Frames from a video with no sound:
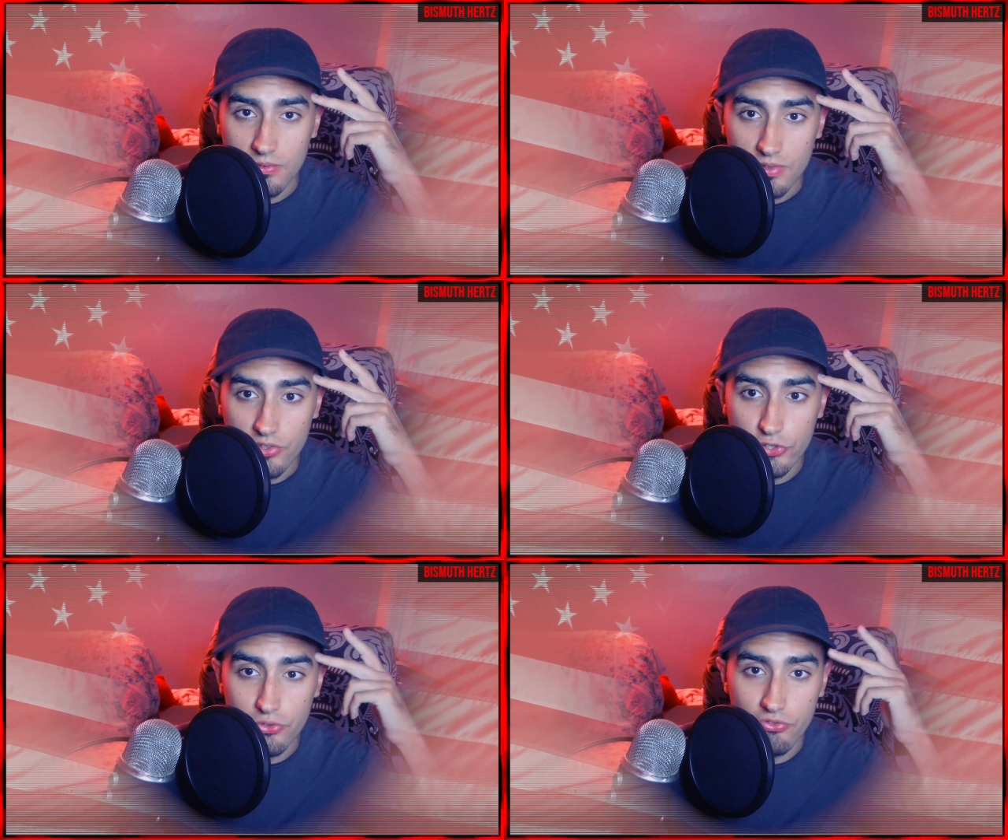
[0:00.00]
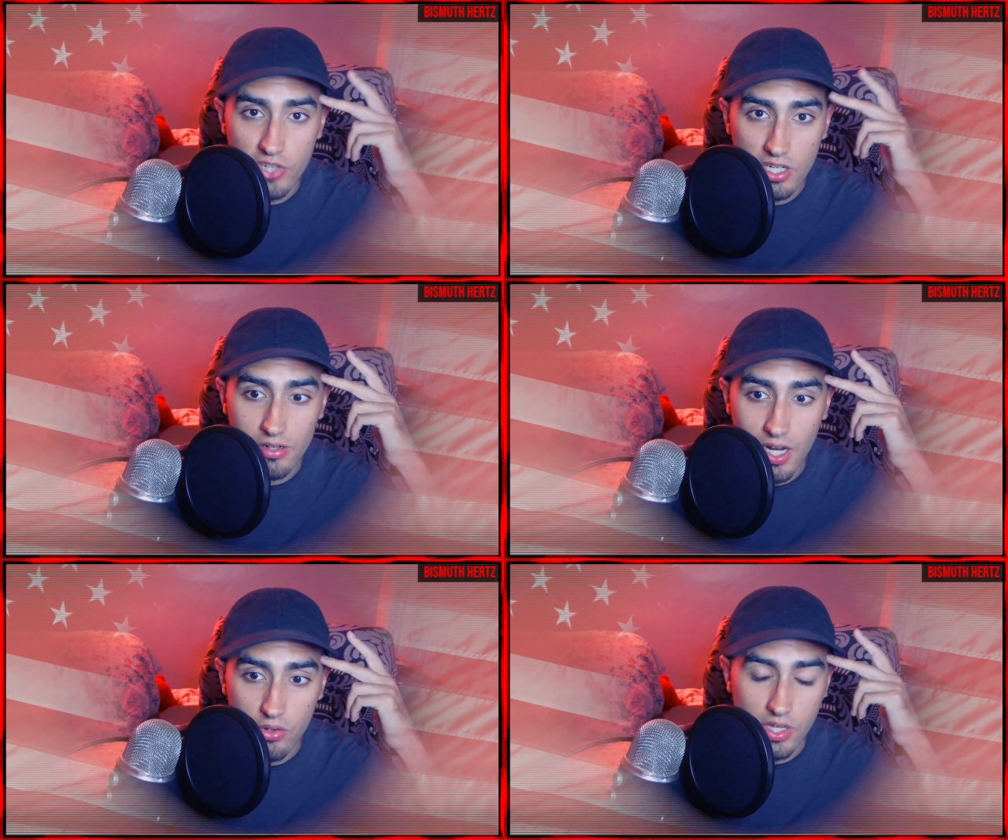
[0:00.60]
to figure
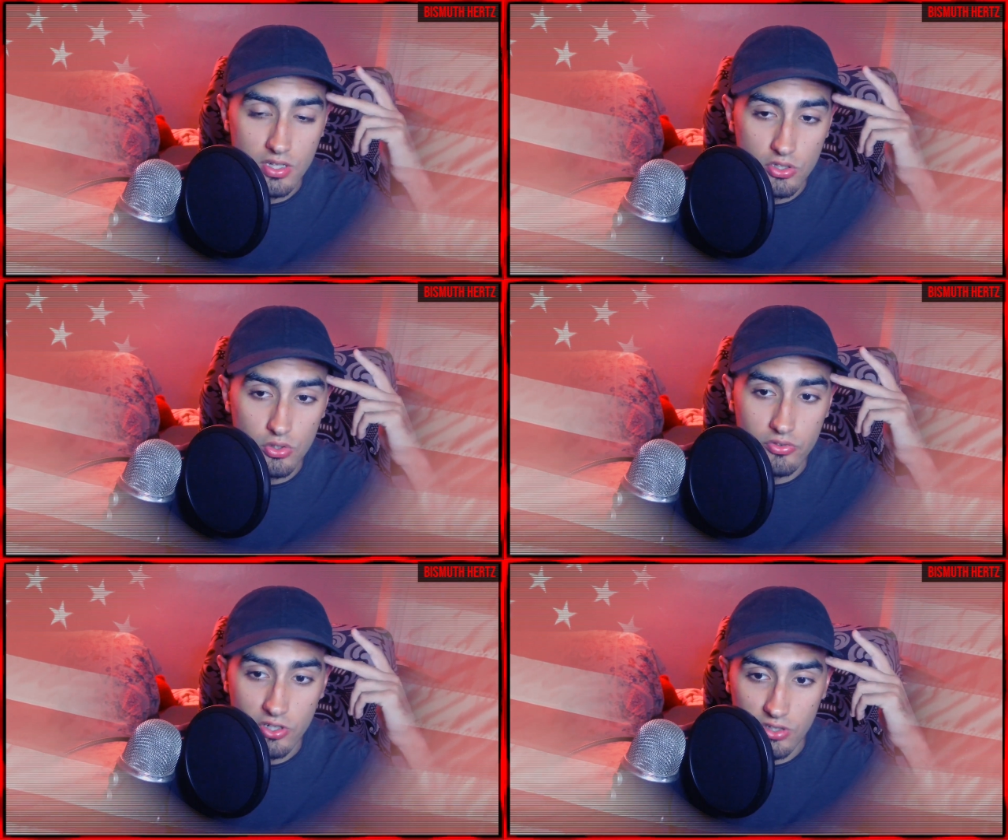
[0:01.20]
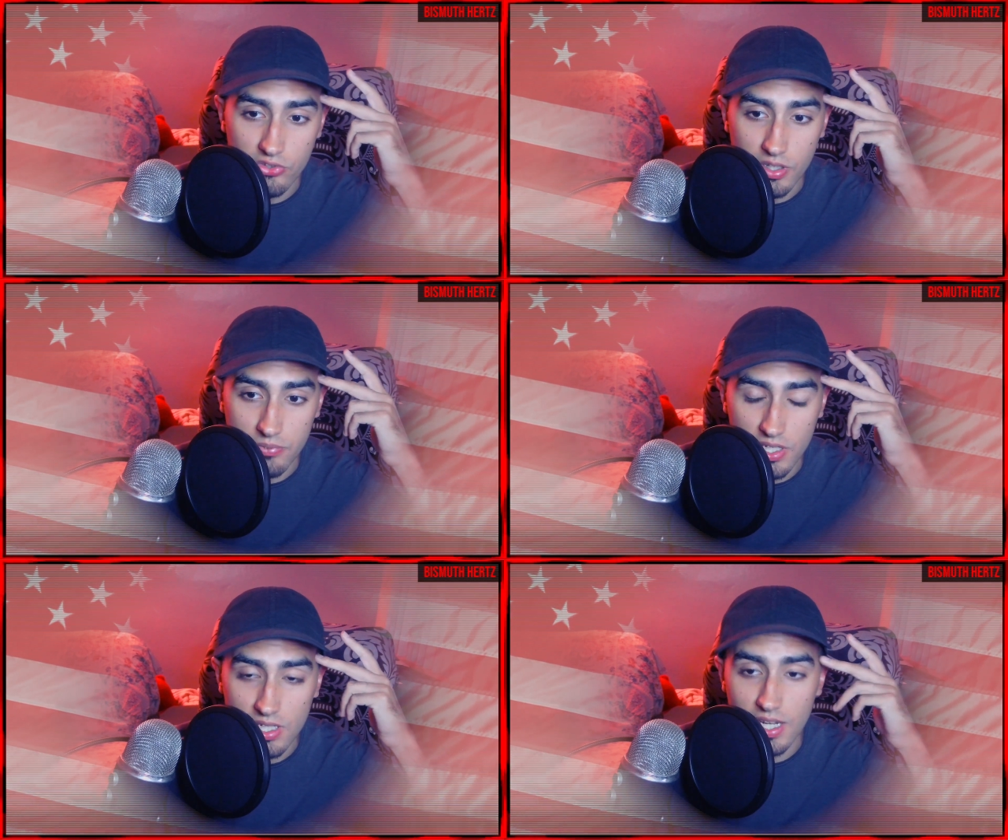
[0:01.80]
out that you have heard
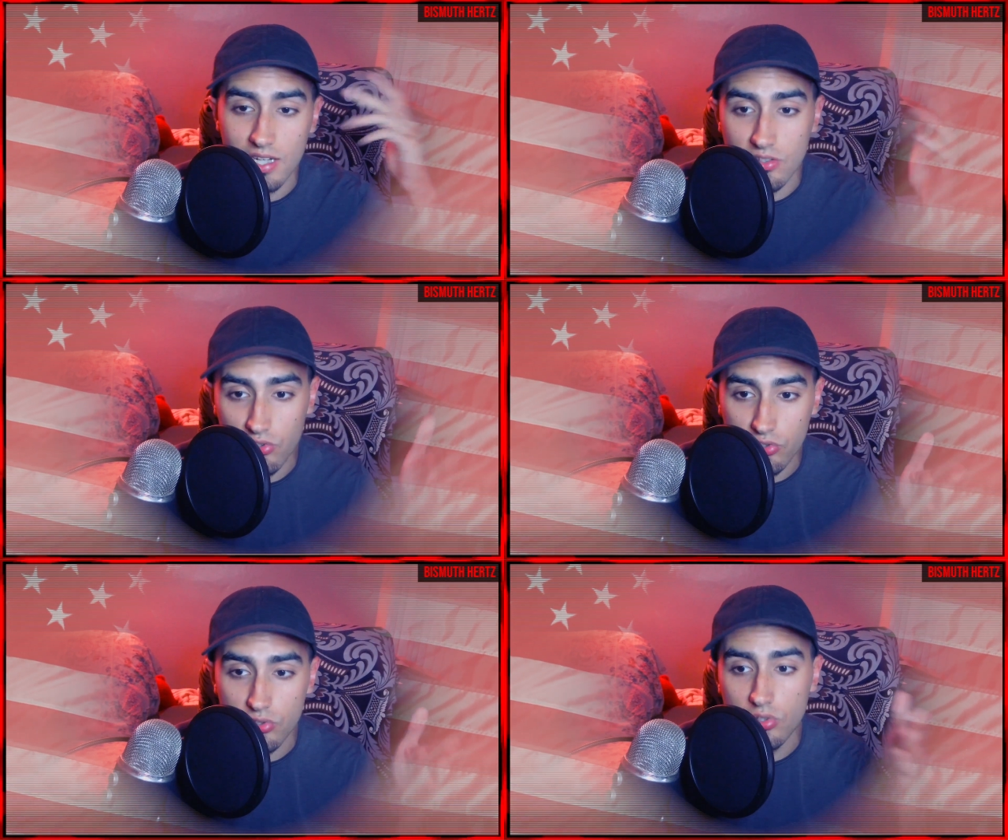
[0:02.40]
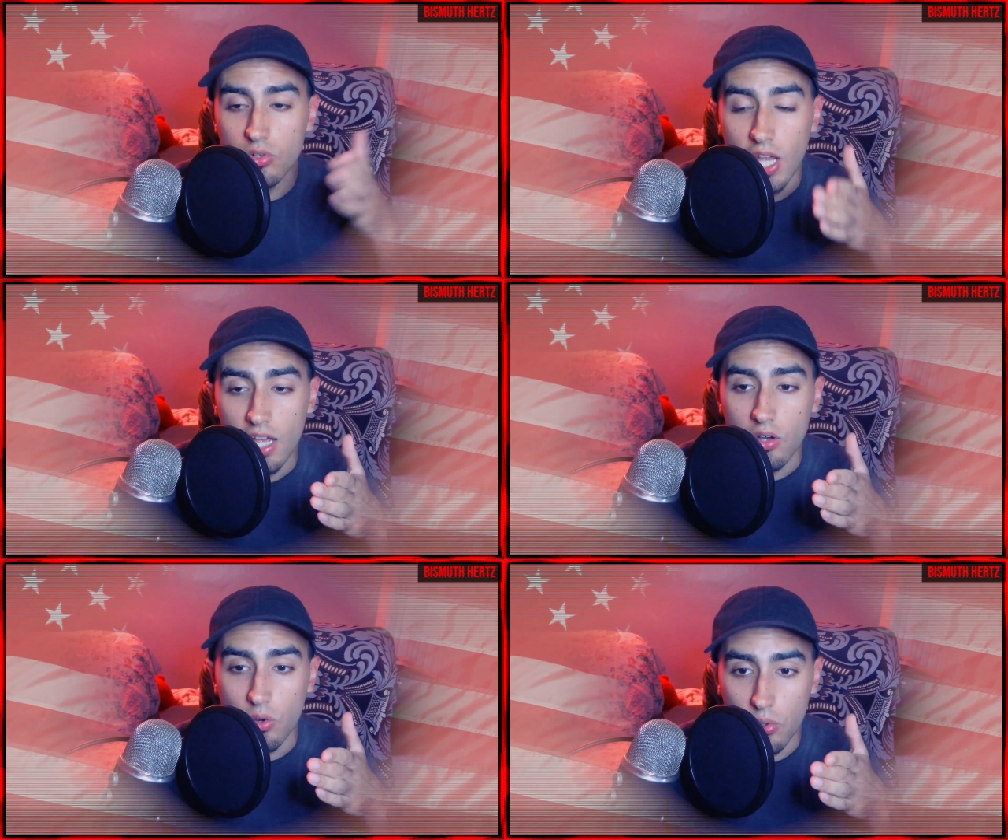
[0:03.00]
something and it's true
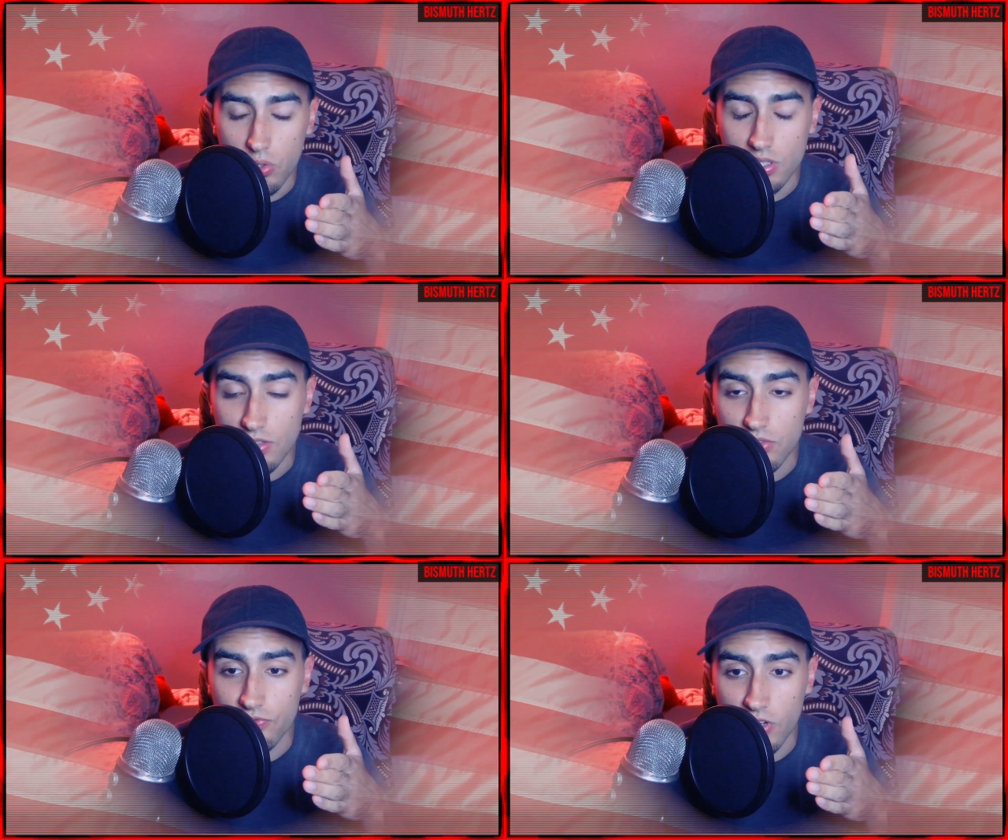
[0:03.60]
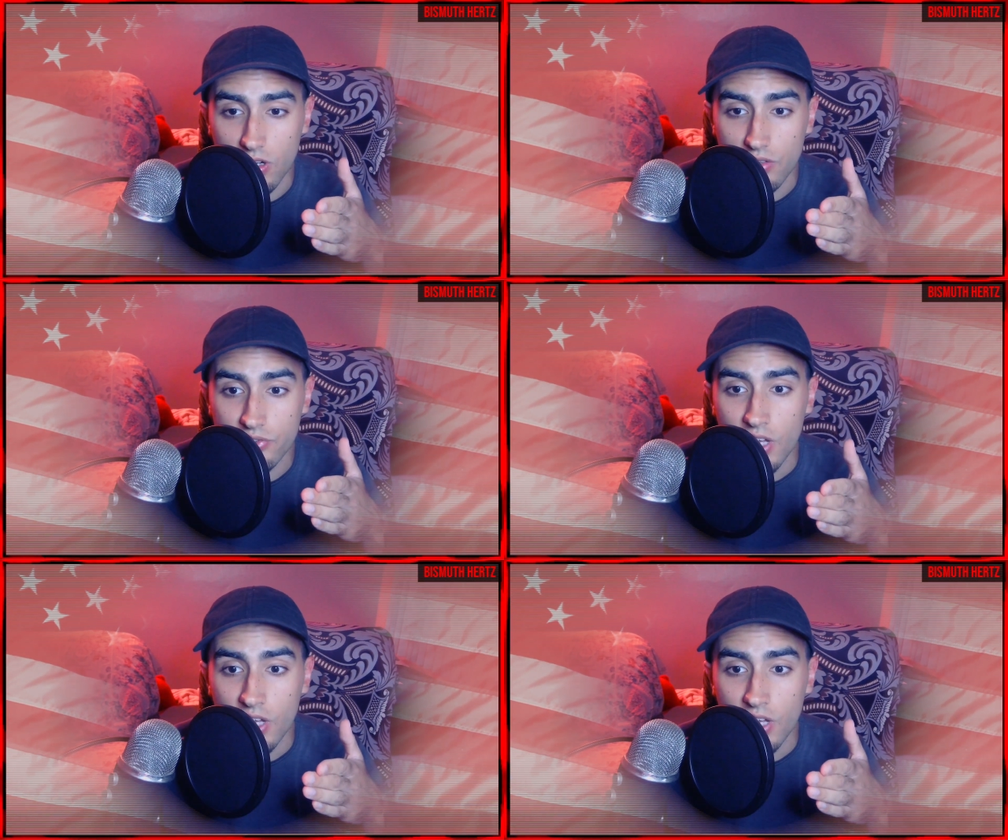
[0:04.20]
or it's false.